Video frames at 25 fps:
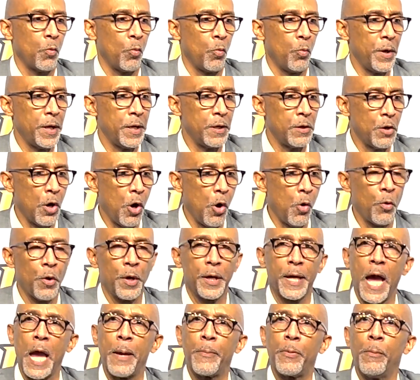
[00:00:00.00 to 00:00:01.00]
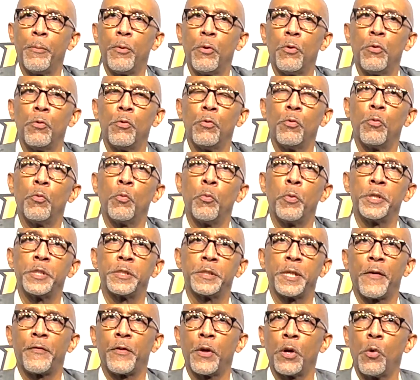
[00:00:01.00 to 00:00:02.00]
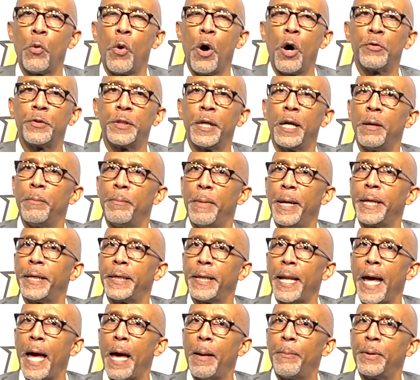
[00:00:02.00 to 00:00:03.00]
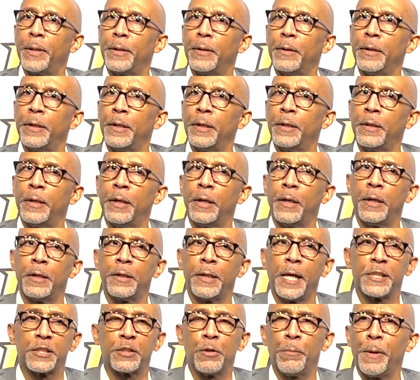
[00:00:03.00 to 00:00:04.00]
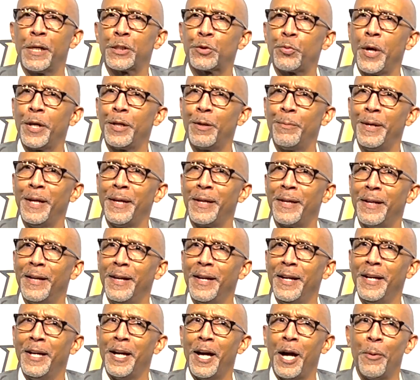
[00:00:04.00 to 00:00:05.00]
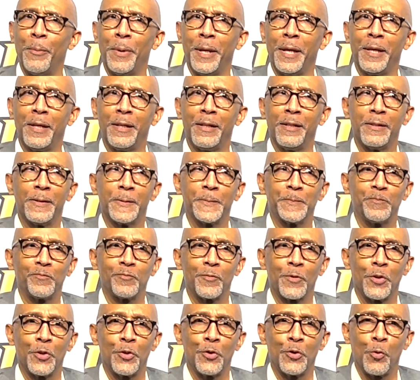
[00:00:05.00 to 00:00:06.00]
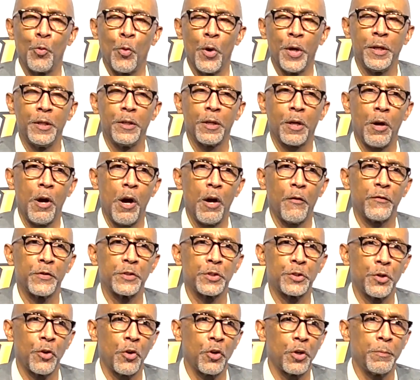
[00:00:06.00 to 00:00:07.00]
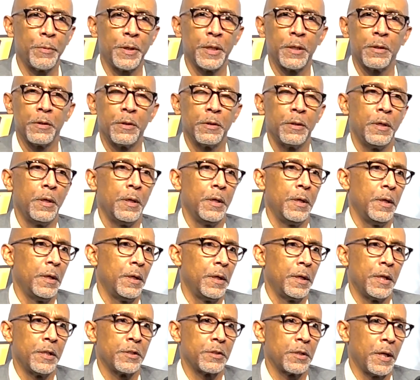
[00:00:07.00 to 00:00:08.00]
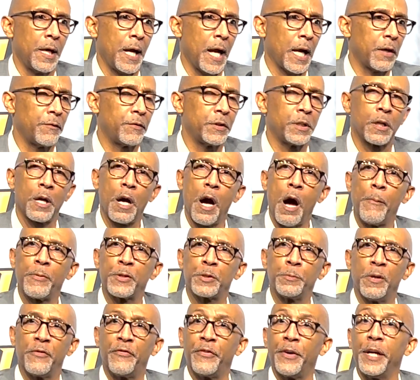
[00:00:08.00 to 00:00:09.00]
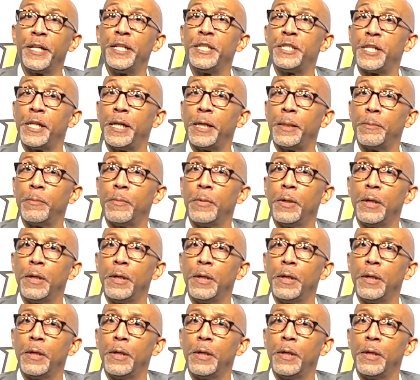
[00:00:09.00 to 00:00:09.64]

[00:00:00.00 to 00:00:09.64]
We know we're capable. We just have to go out there and make it happen. And that's the best way to be. I mean, winning the conference tournament is a heck of an accomplishment for any team.